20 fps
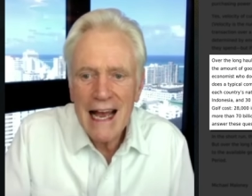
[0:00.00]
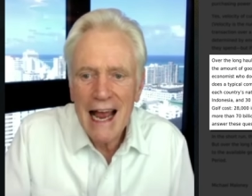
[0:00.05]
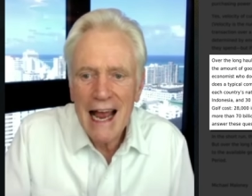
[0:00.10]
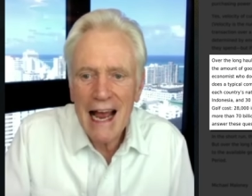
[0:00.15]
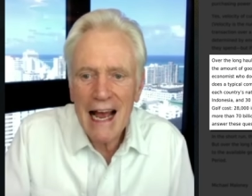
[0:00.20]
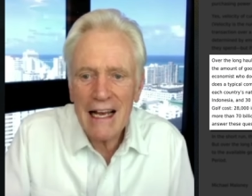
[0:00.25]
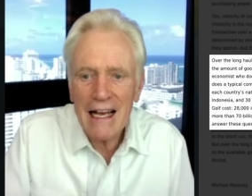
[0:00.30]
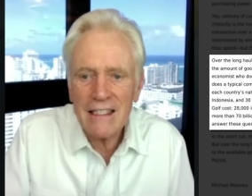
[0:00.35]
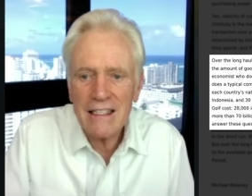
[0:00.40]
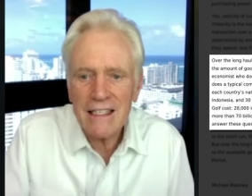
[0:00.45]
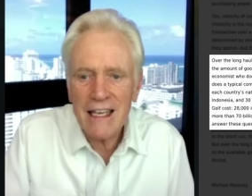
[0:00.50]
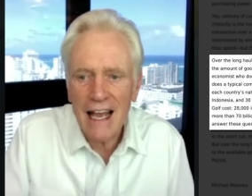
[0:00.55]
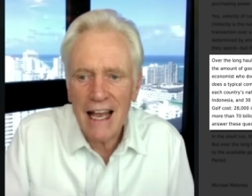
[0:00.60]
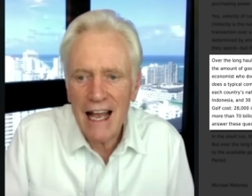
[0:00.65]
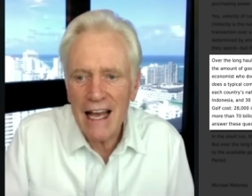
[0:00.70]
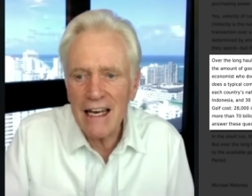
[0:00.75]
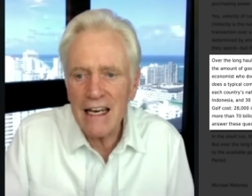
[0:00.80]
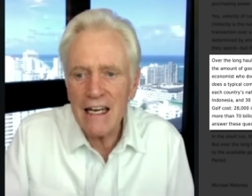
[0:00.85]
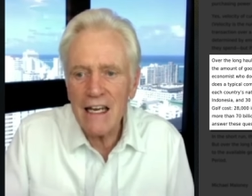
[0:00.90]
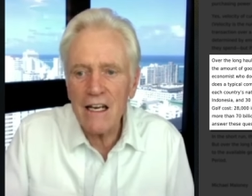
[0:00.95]
Ask
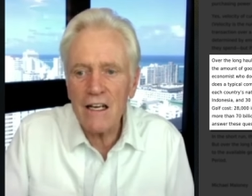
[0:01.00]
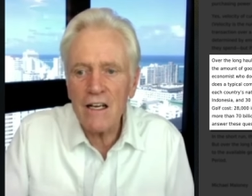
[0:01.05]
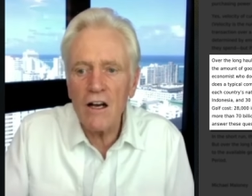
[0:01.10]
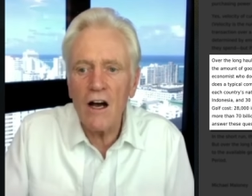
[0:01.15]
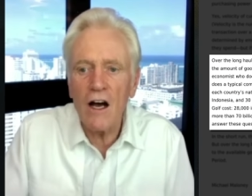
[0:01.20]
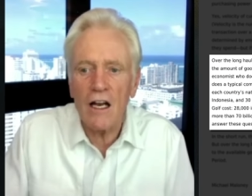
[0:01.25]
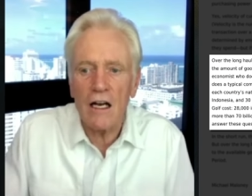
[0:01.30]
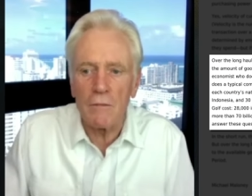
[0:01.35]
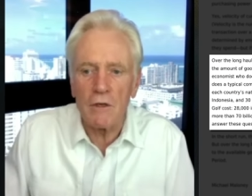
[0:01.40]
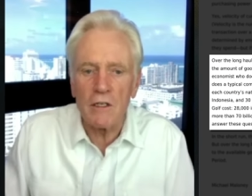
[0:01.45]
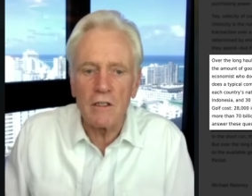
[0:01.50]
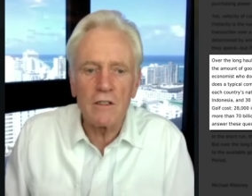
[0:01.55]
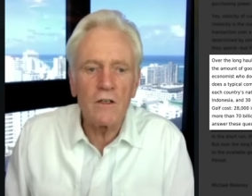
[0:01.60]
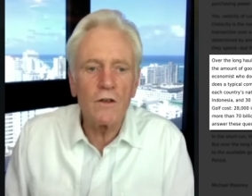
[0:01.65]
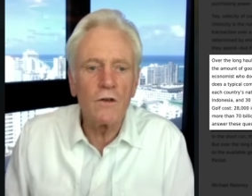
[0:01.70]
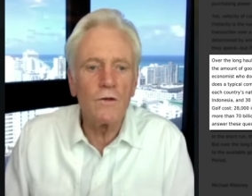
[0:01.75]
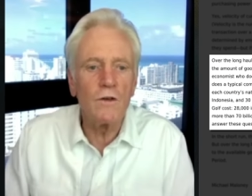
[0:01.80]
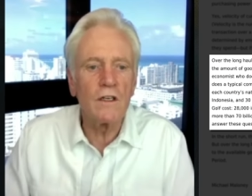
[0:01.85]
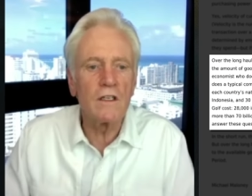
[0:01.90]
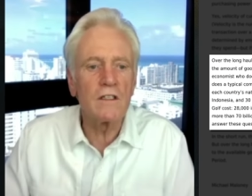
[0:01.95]
any economist
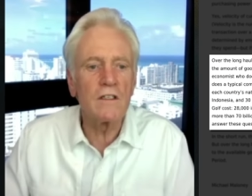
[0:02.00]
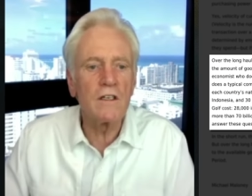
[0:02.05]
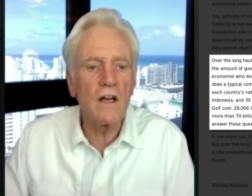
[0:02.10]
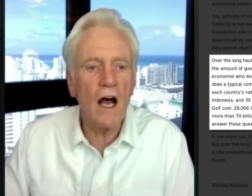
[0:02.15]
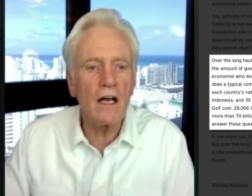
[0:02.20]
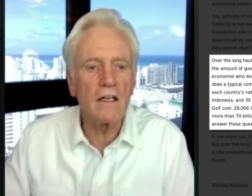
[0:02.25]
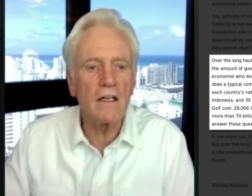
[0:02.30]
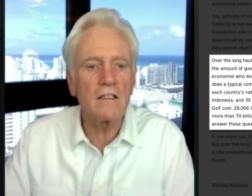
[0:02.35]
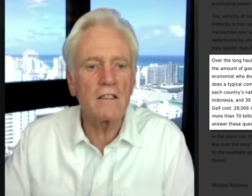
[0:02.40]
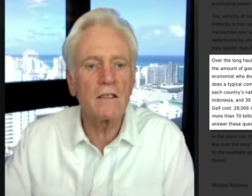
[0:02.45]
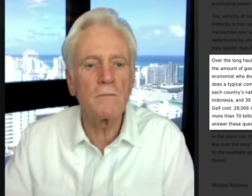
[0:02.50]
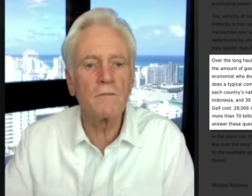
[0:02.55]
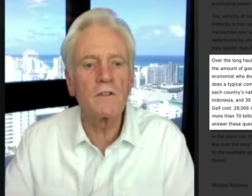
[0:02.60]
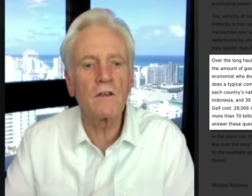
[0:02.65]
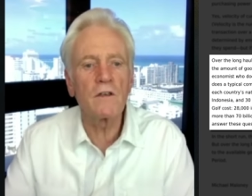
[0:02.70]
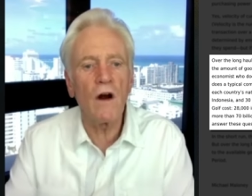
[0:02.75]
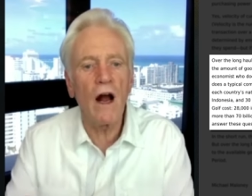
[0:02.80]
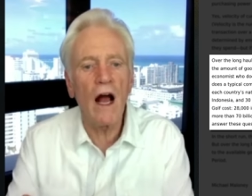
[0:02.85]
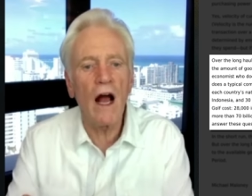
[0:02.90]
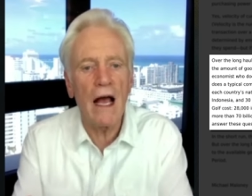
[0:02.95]
who does not
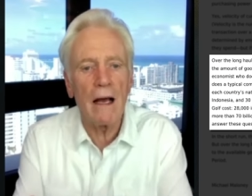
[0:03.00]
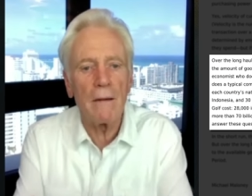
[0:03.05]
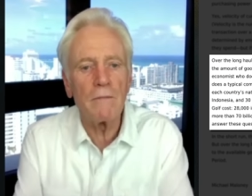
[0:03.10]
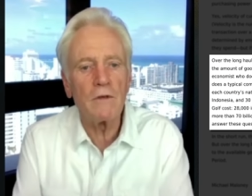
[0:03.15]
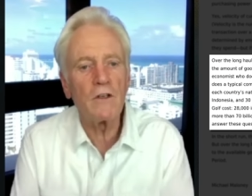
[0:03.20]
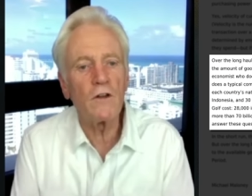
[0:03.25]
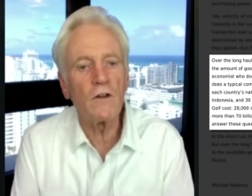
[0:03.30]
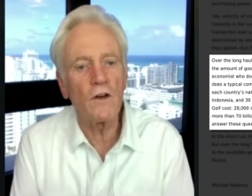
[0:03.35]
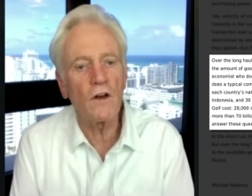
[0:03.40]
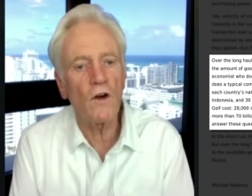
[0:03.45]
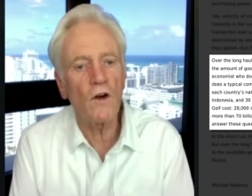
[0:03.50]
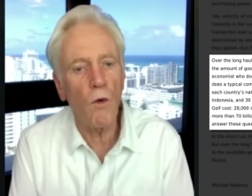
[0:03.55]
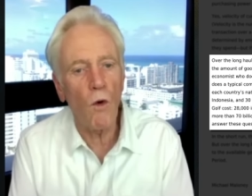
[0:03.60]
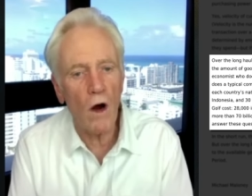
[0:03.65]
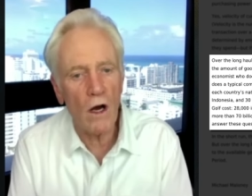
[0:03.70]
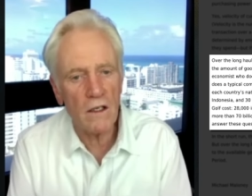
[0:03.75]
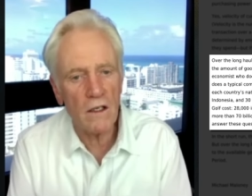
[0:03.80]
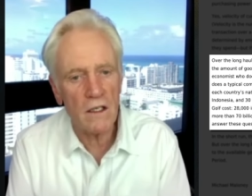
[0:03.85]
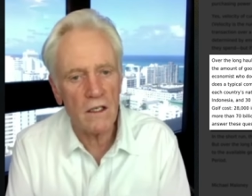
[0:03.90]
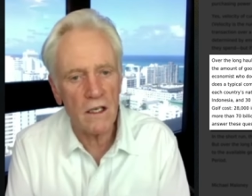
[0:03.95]
subscribe to the
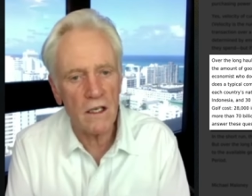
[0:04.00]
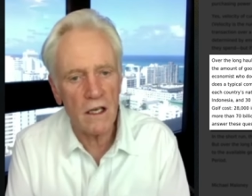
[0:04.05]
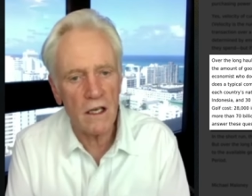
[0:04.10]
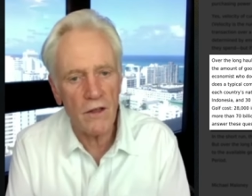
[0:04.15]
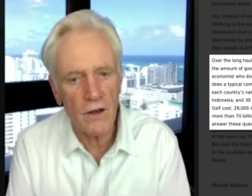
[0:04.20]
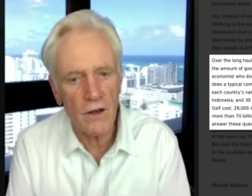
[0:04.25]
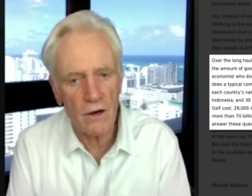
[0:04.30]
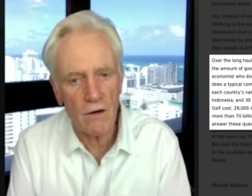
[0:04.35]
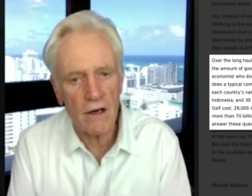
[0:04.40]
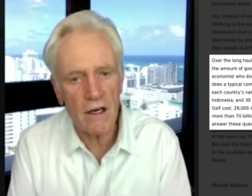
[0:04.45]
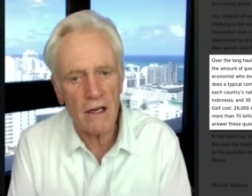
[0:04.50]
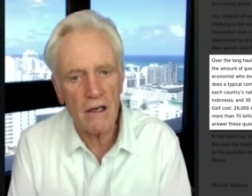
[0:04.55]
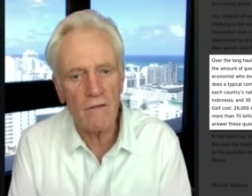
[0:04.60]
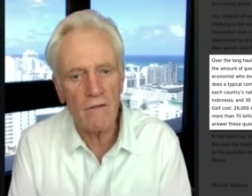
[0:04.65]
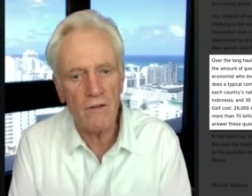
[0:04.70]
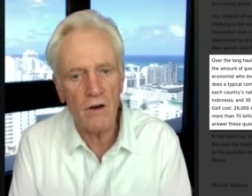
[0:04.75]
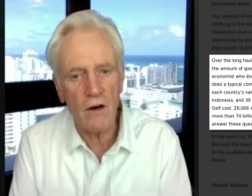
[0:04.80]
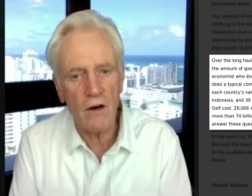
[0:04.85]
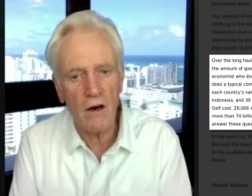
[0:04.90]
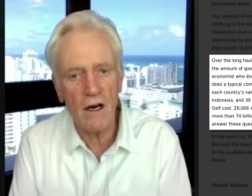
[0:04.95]
quantity theory
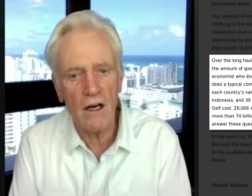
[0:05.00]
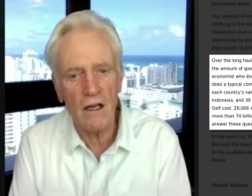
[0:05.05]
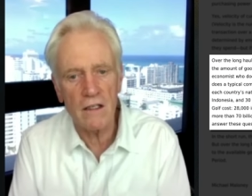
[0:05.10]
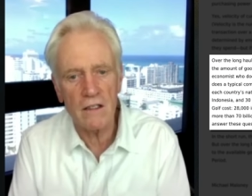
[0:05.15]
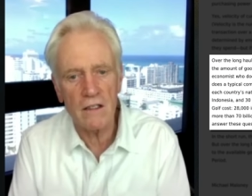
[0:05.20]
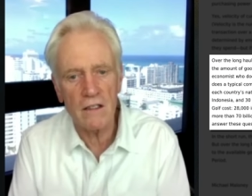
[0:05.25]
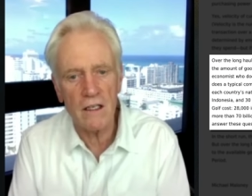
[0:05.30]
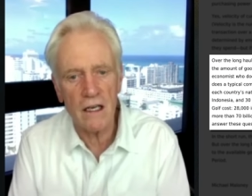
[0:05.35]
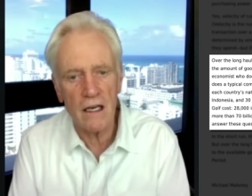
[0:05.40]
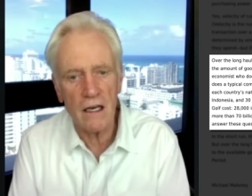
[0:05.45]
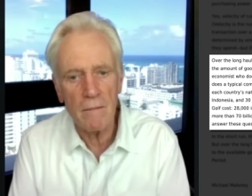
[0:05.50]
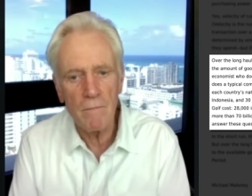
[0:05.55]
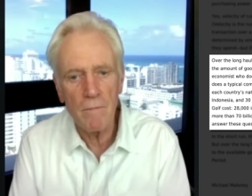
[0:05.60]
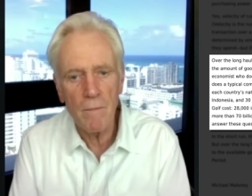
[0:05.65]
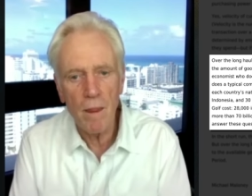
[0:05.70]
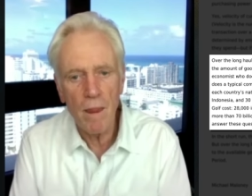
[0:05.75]
of currency